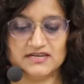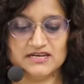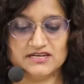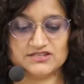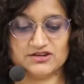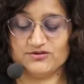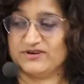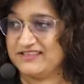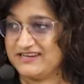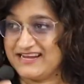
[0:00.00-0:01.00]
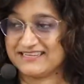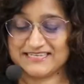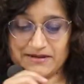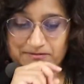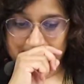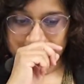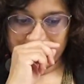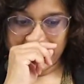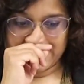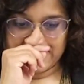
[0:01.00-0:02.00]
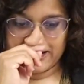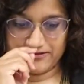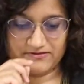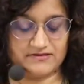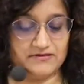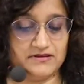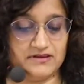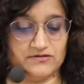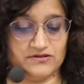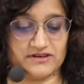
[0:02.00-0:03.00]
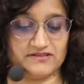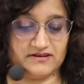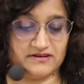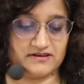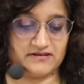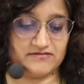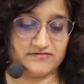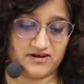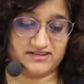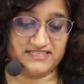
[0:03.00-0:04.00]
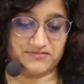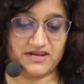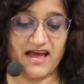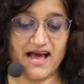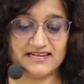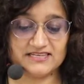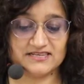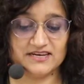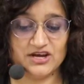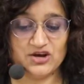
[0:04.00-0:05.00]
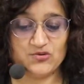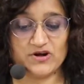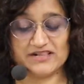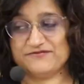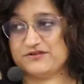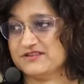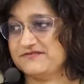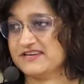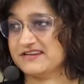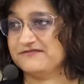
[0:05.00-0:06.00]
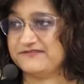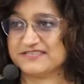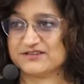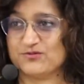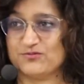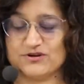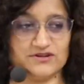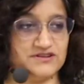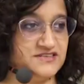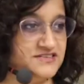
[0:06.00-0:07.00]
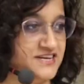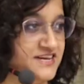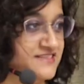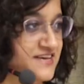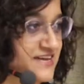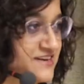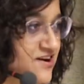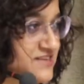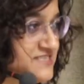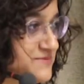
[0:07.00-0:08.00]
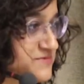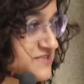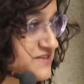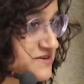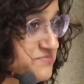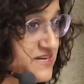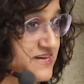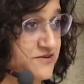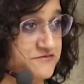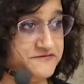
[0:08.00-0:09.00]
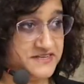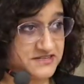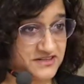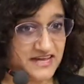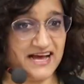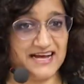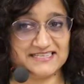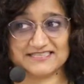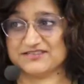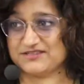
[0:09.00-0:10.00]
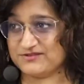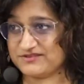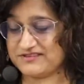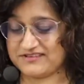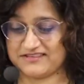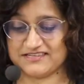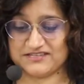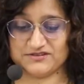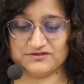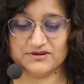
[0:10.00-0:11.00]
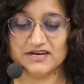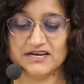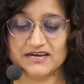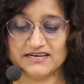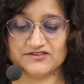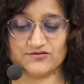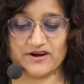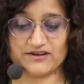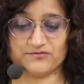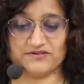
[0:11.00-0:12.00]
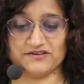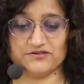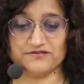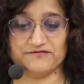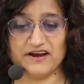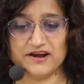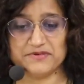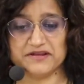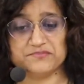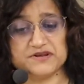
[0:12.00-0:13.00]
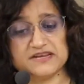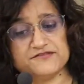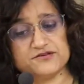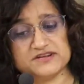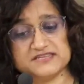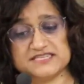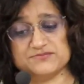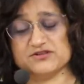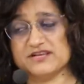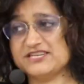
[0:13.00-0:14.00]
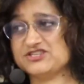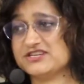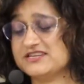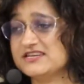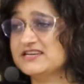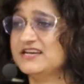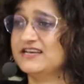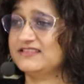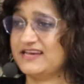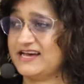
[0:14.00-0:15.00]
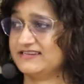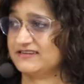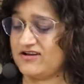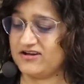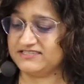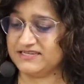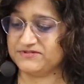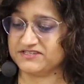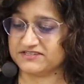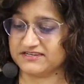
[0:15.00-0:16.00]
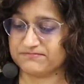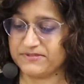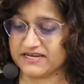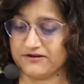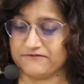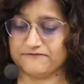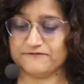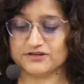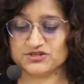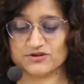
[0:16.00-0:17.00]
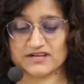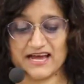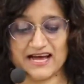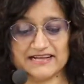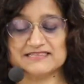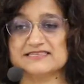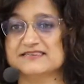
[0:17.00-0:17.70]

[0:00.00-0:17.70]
So in the next table on your handout, you look at the concept cat. Well, if you're living in a physical world, that concept is going to pick out physical cats because those are the things you interact with in your environment. But if you're in a simulation, that concept is going to pick out virtual cats.